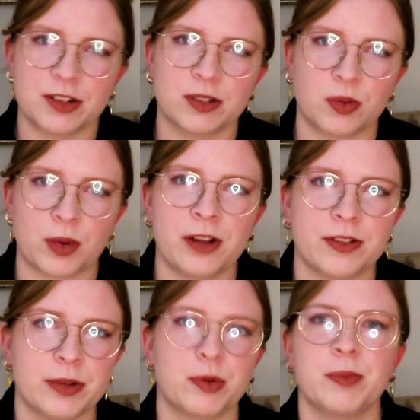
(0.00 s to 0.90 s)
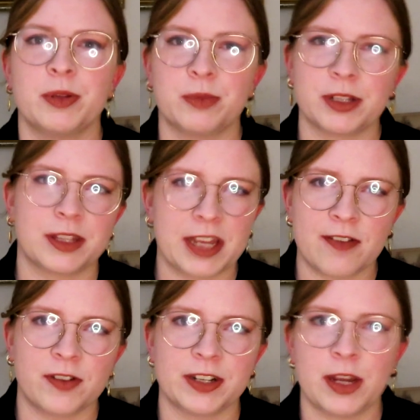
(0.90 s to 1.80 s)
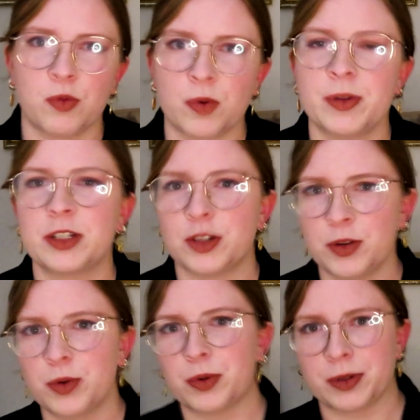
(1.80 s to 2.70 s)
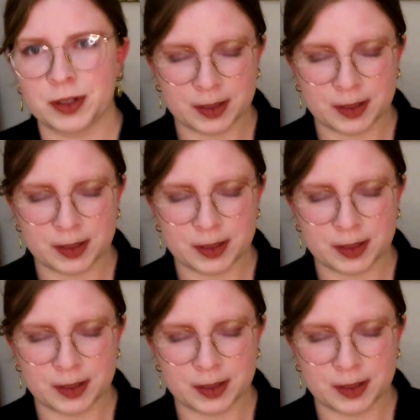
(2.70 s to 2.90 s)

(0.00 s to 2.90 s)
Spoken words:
just the wealthy women, but the everyday woman too.